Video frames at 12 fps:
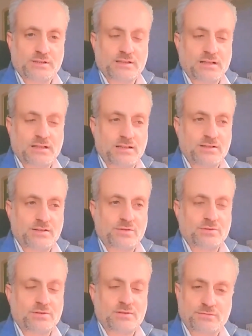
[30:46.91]
And that is
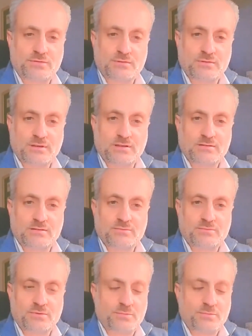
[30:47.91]
so different than
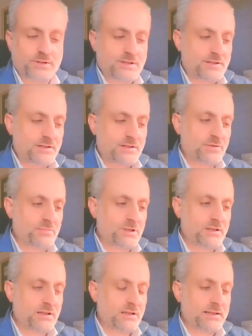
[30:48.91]
from what they see in the
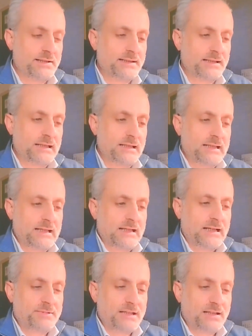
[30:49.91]
media. And
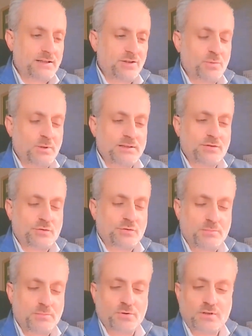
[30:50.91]
I'm telling you, when those
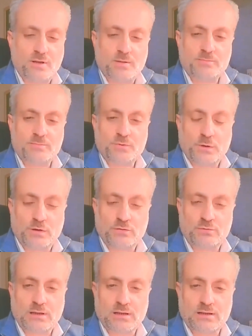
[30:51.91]
people come to
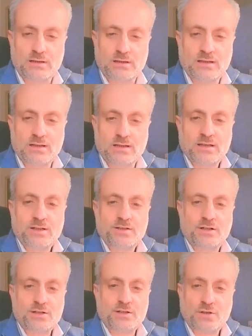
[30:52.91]
Israel,
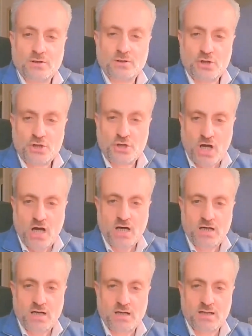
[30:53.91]
they're in total
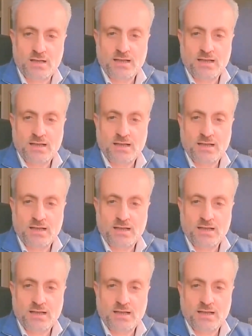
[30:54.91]
shock.